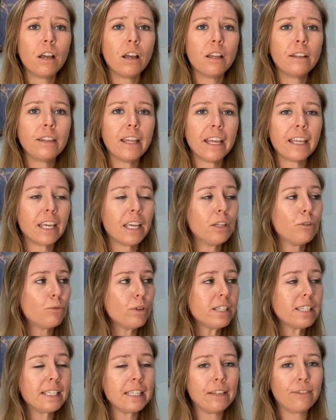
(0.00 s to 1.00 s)
they can
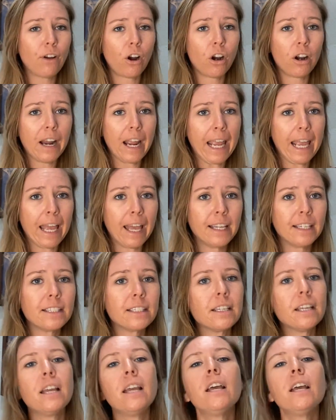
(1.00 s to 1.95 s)
receive our hand.